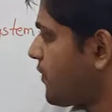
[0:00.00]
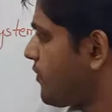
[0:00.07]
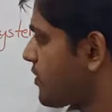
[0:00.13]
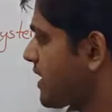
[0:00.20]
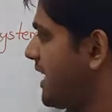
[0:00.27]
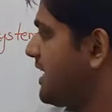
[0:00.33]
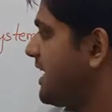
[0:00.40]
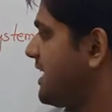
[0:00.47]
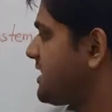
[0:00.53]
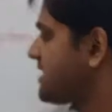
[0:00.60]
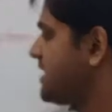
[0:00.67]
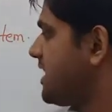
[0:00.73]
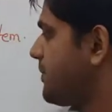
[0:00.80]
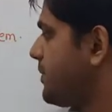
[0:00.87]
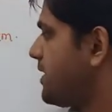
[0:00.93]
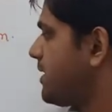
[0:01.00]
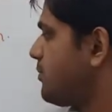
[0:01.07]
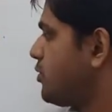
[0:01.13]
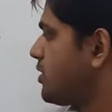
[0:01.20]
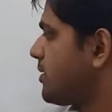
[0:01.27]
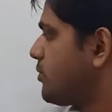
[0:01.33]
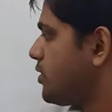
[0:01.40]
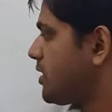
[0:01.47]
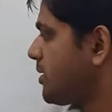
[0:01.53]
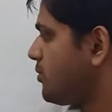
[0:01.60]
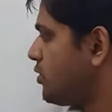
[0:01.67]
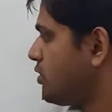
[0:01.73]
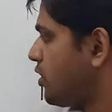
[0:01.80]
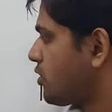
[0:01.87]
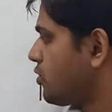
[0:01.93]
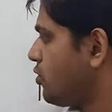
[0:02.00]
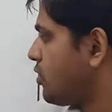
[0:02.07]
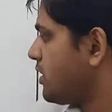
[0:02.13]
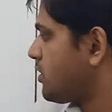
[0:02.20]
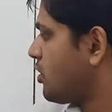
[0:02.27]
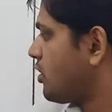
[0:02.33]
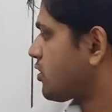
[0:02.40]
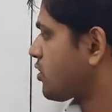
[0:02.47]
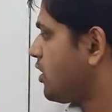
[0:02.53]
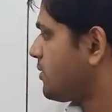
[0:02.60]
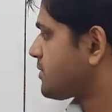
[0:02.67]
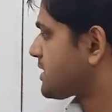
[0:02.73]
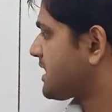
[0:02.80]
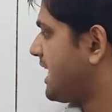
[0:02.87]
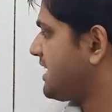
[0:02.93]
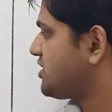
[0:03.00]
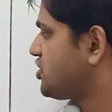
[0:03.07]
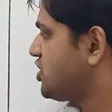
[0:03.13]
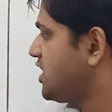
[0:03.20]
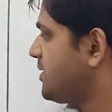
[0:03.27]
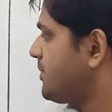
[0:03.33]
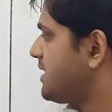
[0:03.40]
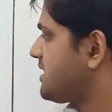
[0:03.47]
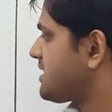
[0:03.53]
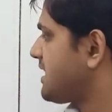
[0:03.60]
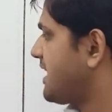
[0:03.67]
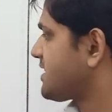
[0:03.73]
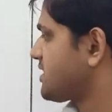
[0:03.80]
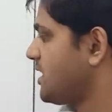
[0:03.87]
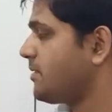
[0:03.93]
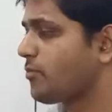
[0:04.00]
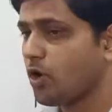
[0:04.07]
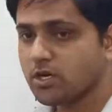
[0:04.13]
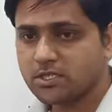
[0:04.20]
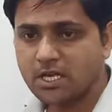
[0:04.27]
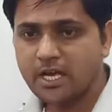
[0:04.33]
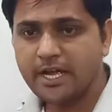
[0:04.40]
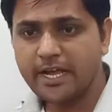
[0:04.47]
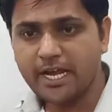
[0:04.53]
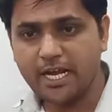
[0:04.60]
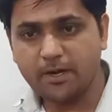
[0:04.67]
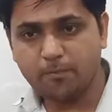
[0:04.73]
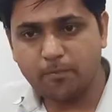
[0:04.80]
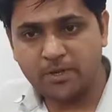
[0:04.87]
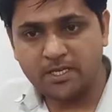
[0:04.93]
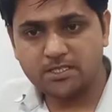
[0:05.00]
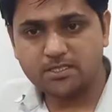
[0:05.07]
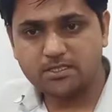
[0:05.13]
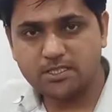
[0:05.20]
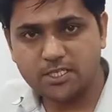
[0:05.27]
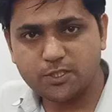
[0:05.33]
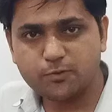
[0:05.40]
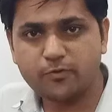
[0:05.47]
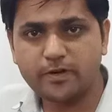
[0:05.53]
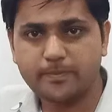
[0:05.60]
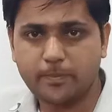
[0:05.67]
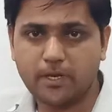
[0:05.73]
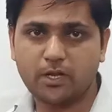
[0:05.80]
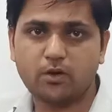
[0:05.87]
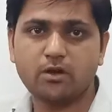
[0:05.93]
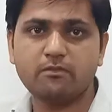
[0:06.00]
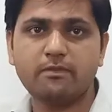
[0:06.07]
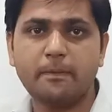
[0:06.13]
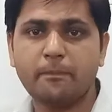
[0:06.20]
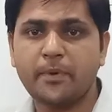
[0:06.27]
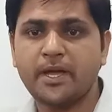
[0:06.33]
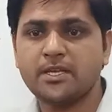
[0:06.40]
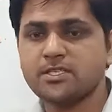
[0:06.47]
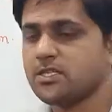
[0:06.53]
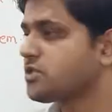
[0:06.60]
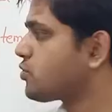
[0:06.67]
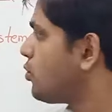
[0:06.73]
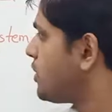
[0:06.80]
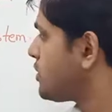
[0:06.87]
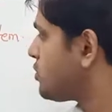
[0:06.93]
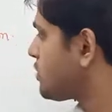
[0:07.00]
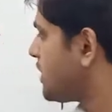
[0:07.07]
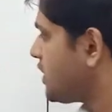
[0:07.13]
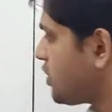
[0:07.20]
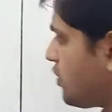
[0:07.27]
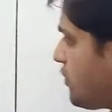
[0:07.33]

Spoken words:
you write http www.google.com/gmail/inbox, it means this particular web page is going to take